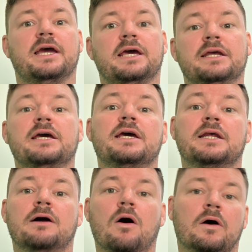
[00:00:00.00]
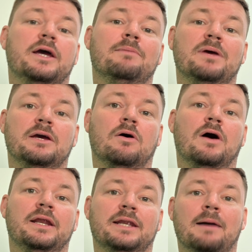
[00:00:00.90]
and an
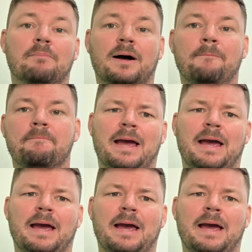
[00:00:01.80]
IMEI number.